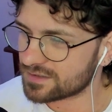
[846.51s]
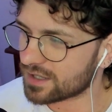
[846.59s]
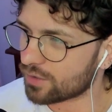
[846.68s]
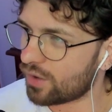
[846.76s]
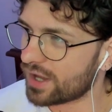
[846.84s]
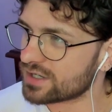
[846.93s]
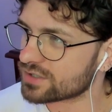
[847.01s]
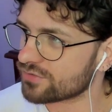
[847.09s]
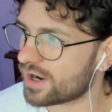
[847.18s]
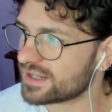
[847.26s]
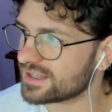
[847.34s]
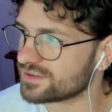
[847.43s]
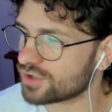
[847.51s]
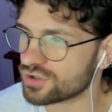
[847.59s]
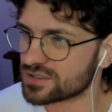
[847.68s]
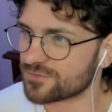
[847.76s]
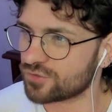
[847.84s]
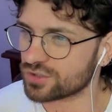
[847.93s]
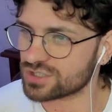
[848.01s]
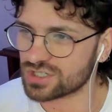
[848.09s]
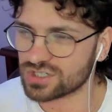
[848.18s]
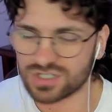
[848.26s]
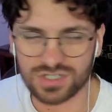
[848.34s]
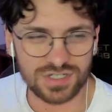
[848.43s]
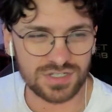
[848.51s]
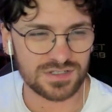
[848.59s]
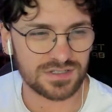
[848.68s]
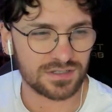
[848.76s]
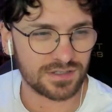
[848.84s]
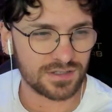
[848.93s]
Like why you got to write it in notes for? Just just